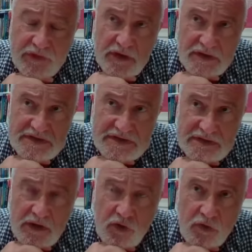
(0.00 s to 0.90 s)

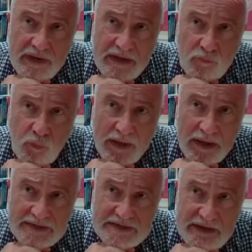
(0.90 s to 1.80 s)
does create
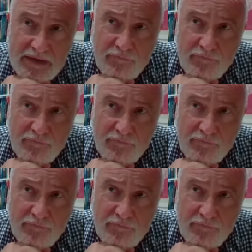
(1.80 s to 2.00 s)
ways,